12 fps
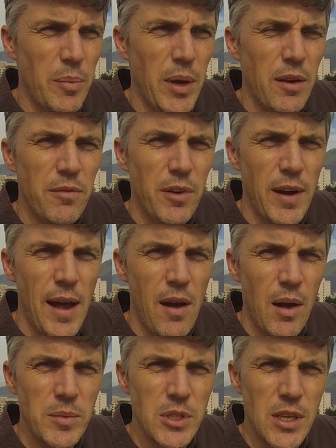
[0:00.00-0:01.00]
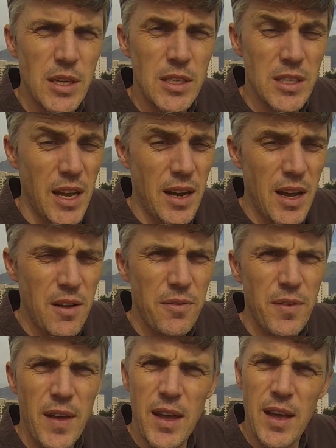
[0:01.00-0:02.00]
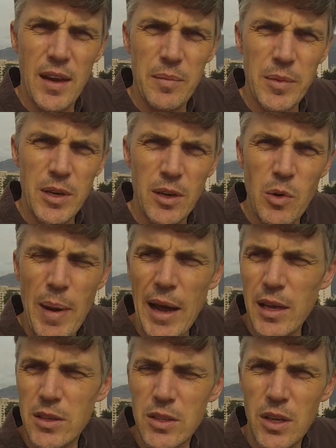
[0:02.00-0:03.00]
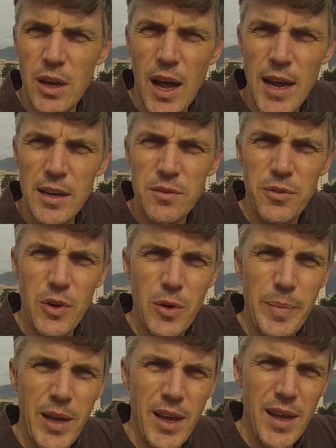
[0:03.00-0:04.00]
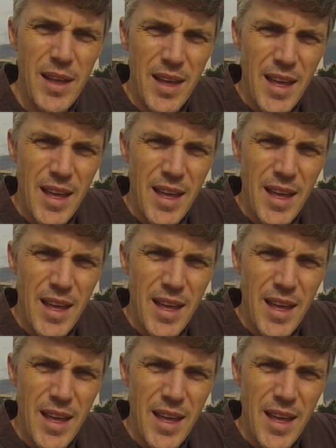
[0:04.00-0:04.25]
But for now, I'm just gonna sign off and I'm gonna go back into hiding for a bit,